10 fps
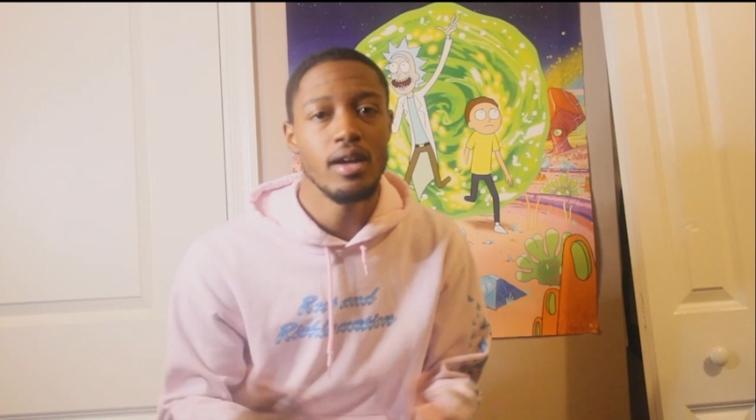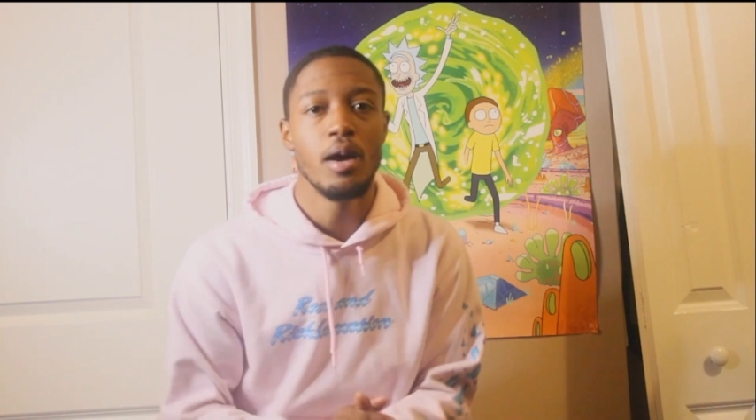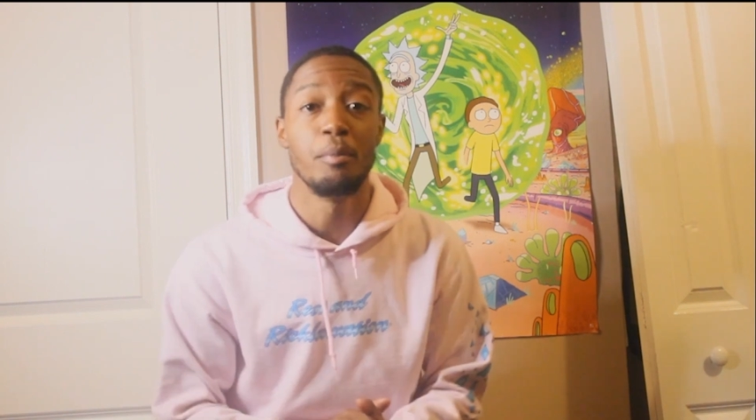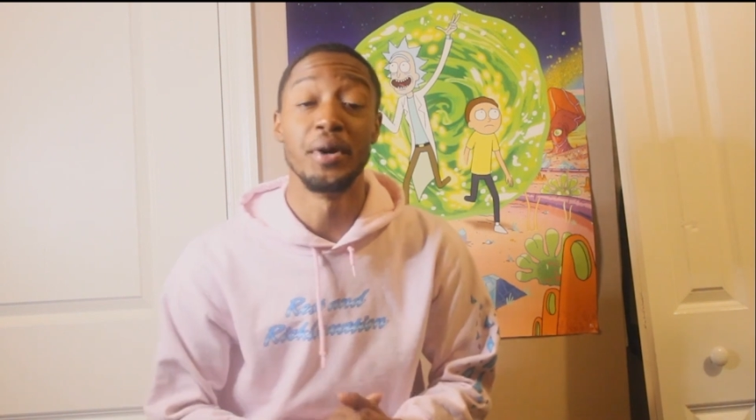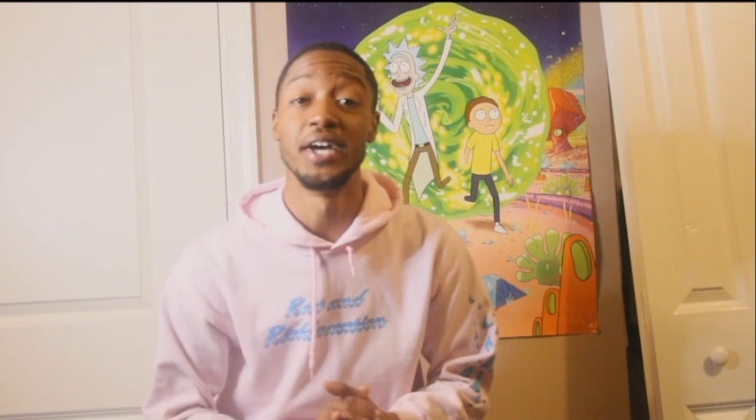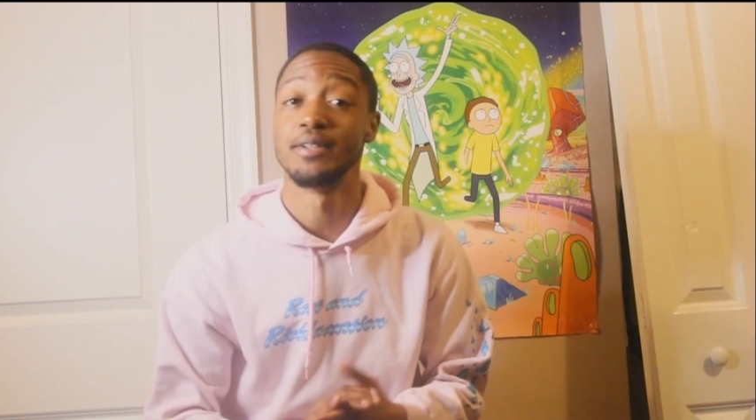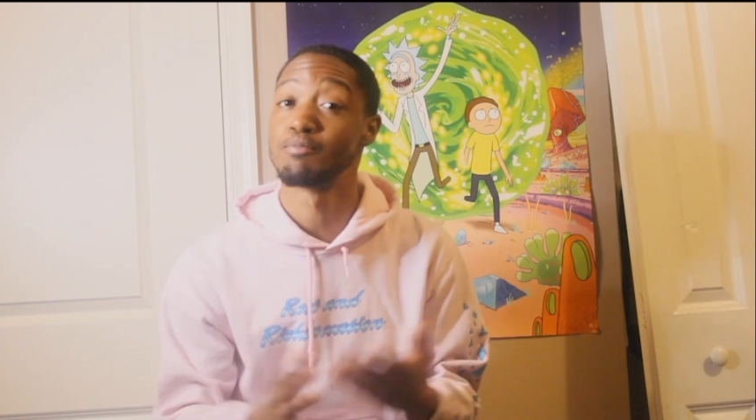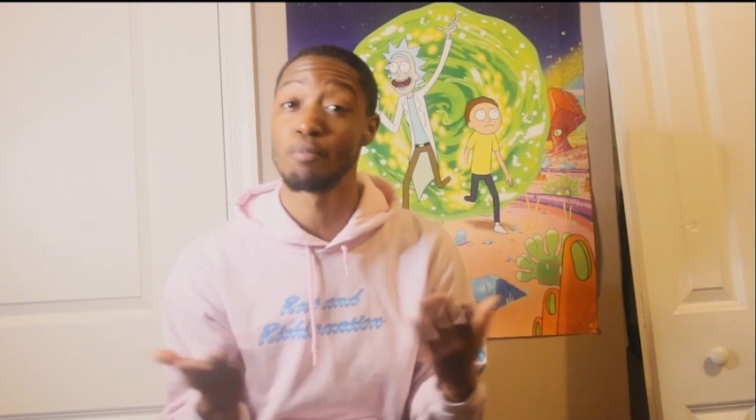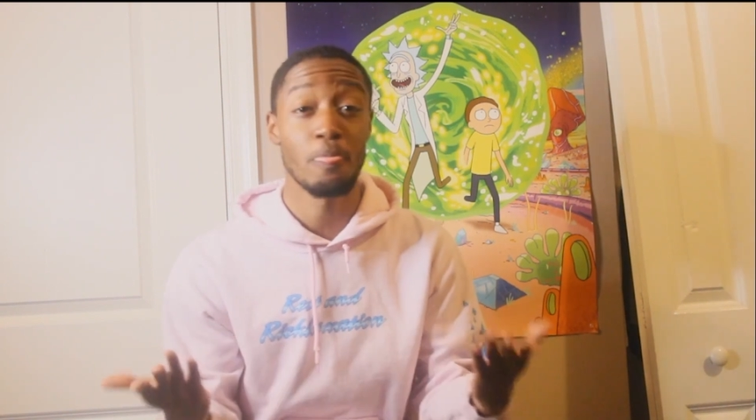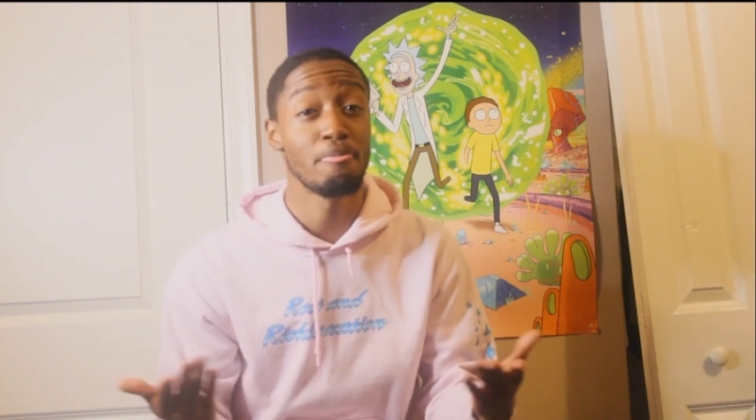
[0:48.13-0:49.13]
But
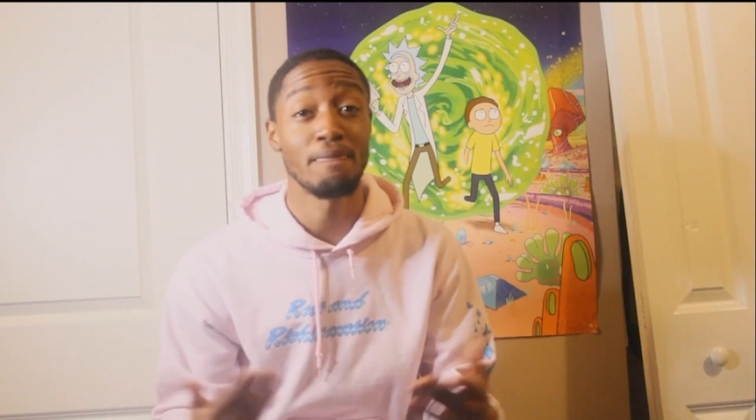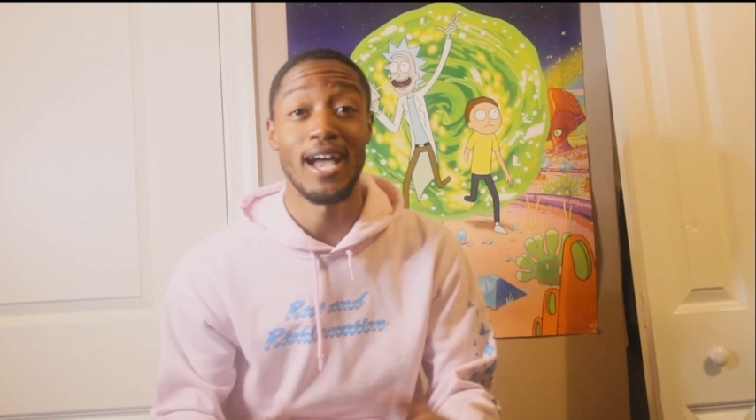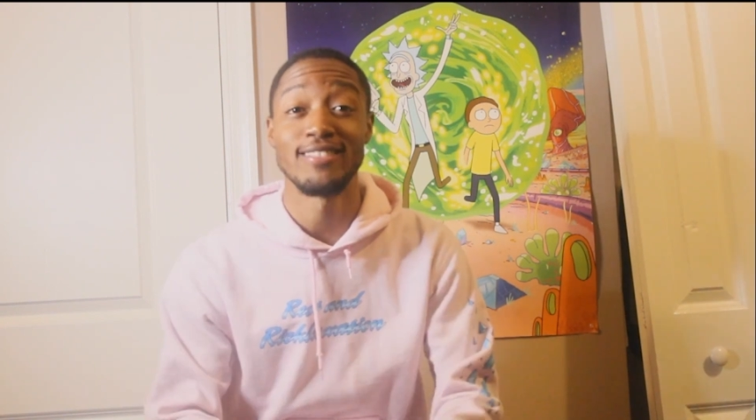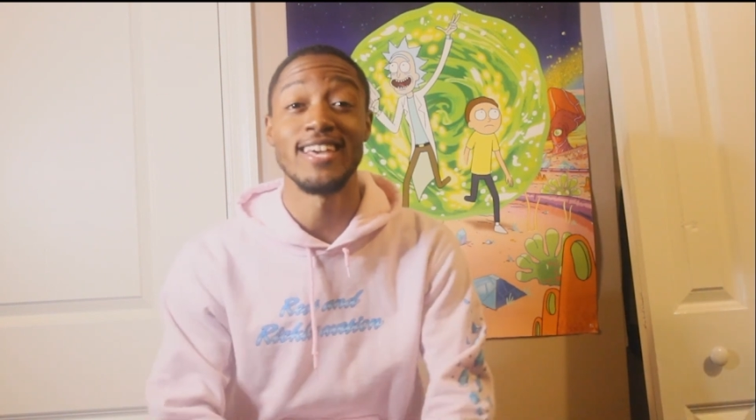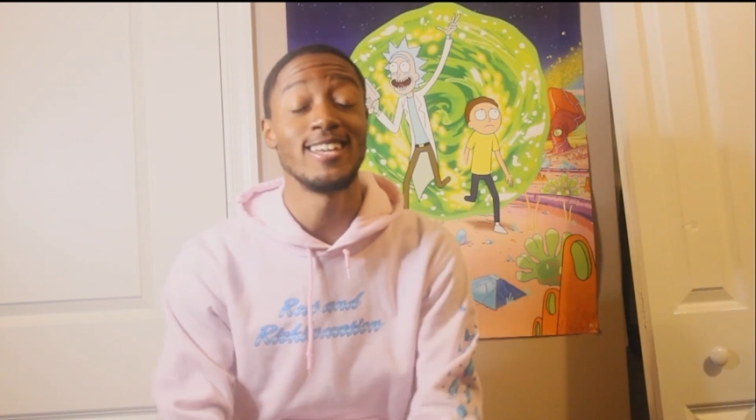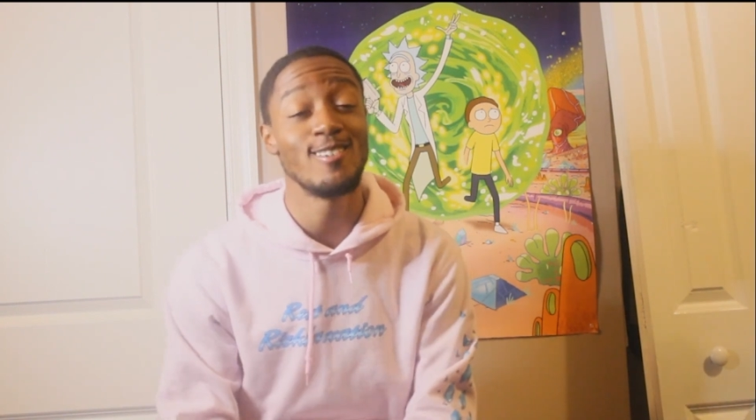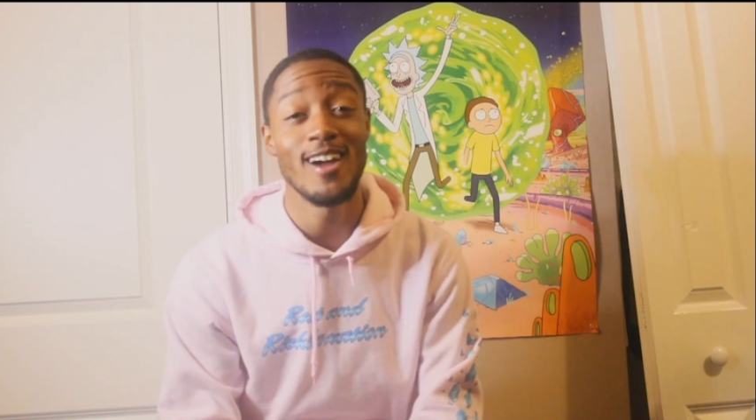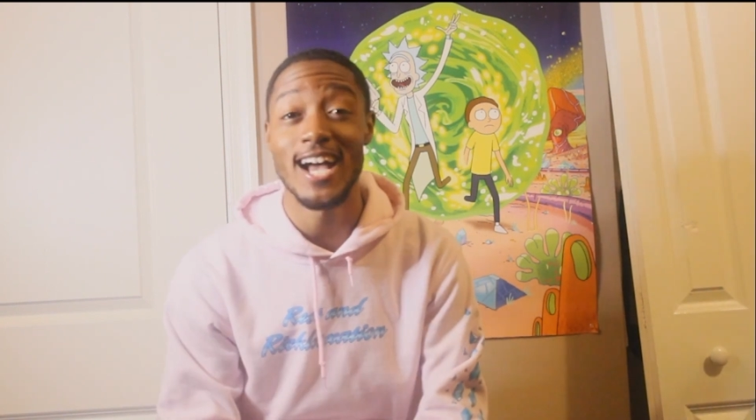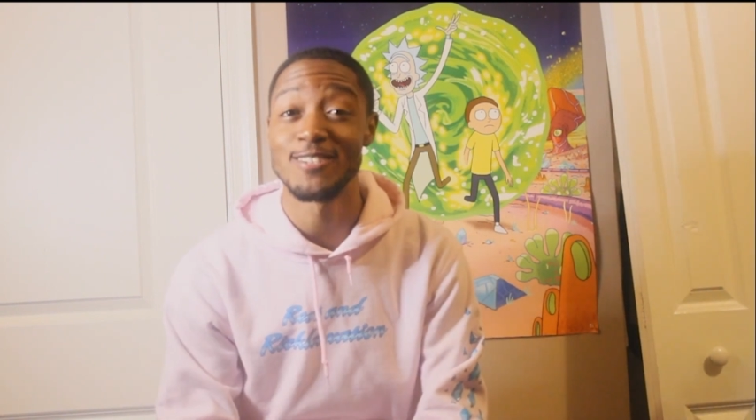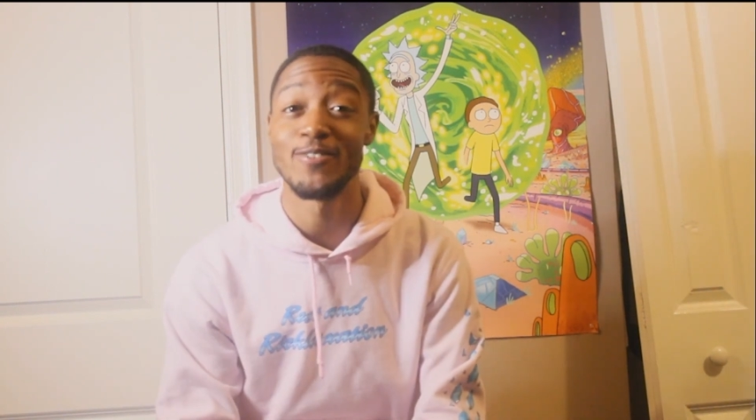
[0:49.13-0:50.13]
I thank you
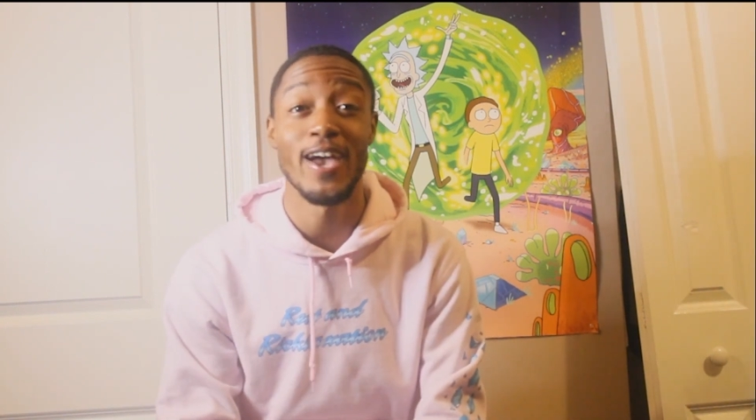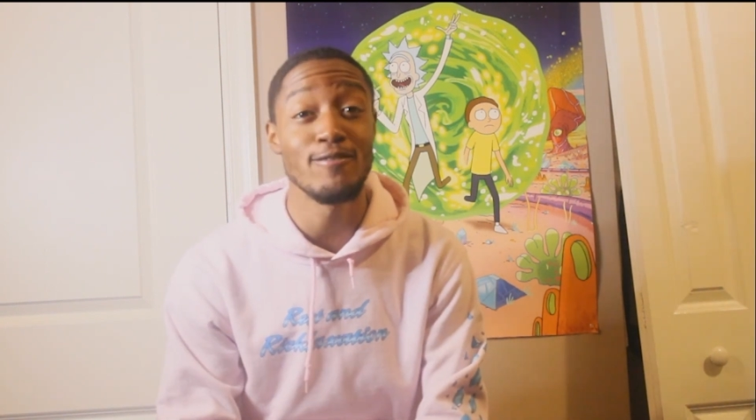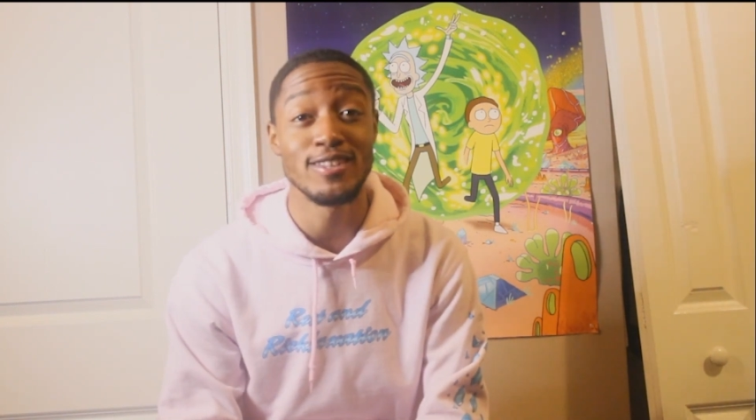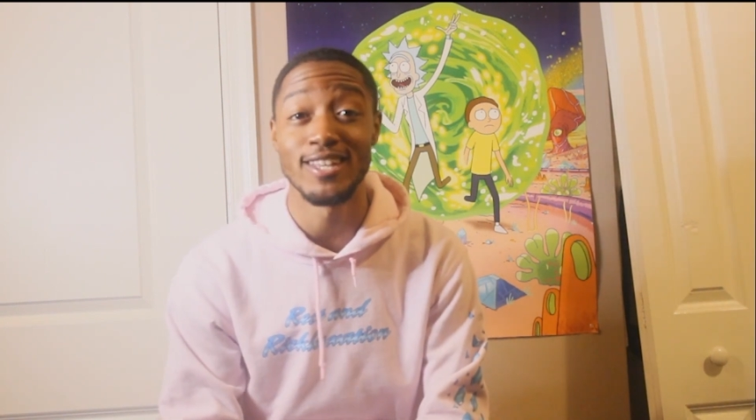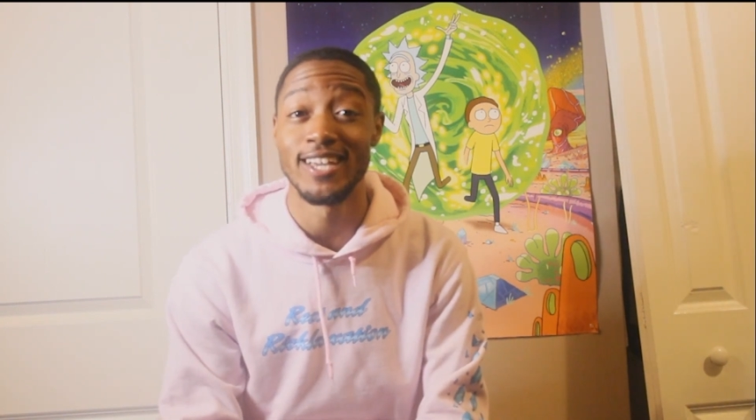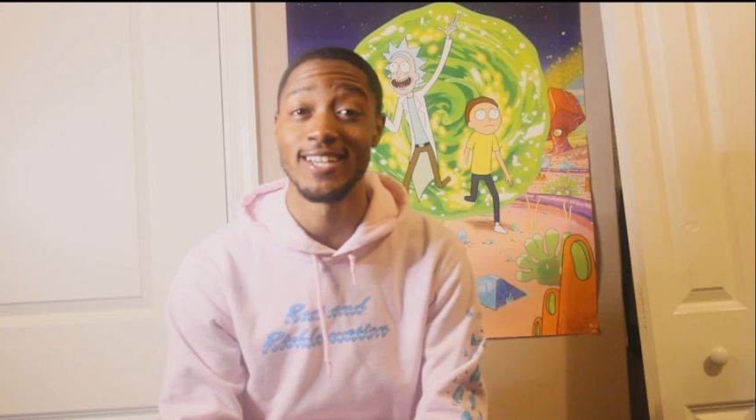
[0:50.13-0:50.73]
guys for everything.